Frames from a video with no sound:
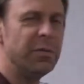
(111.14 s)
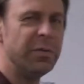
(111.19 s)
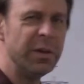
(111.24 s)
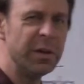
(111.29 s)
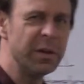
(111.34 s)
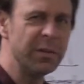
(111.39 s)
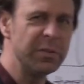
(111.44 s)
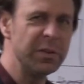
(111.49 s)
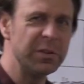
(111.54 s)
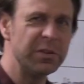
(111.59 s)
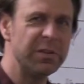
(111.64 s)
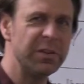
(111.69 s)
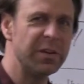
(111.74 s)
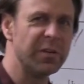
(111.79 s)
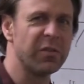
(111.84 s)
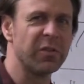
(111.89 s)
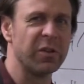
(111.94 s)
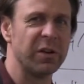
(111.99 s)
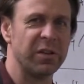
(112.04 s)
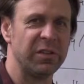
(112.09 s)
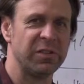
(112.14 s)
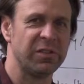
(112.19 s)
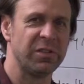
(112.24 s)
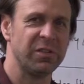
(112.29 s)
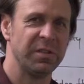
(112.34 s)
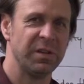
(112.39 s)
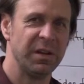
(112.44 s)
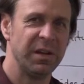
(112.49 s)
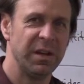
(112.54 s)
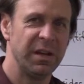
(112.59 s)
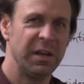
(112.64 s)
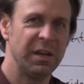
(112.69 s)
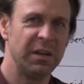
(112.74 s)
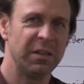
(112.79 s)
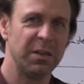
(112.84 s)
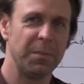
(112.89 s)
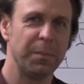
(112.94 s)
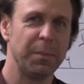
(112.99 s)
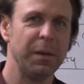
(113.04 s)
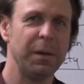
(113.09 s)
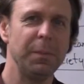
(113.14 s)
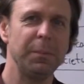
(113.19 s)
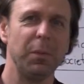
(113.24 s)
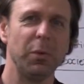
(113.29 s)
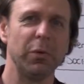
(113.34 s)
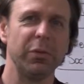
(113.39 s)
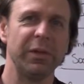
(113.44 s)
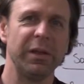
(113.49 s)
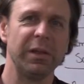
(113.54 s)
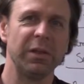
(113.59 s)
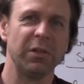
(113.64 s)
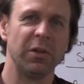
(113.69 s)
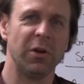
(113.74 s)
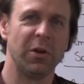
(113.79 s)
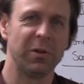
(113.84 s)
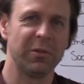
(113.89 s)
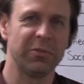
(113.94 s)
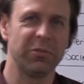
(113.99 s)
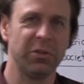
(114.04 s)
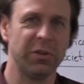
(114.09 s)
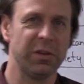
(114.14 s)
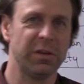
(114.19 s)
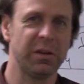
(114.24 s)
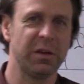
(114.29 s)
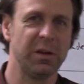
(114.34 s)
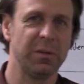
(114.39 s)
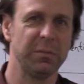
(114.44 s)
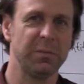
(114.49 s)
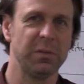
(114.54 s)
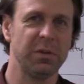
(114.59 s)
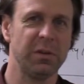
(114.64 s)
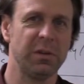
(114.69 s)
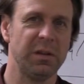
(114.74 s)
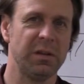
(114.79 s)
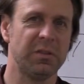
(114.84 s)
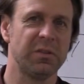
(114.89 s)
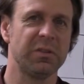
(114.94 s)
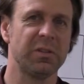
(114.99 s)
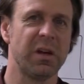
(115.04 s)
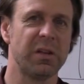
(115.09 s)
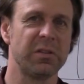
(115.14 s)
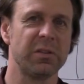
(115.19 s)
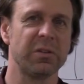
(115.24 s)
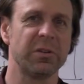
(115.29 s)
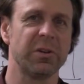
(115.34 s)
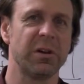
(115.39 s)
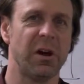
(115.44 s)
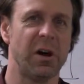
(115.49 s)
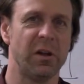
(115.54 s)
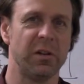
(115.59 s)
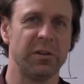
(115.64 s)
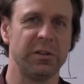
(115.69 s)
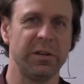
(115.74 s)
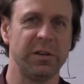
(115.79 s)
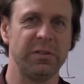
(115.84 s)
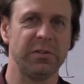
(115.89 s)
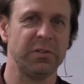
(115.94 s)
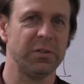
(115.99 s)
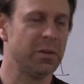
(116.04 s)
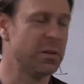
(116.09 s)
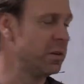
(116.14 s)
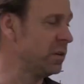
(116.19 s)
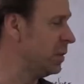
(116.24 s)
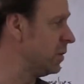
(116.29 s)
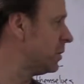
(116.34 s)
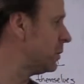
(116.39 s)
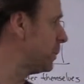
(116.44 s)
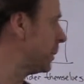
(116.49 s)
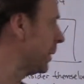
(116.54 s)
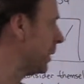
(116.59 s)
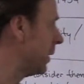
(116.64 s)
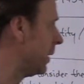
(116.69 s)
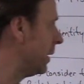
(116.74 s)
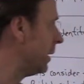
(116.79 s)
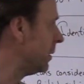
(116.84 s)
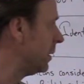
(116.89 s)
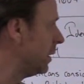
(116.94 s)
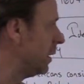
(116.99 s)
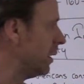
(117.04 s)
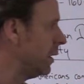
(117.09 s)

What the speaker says: think of the difference in the people that largely come to the southern colonies during this period.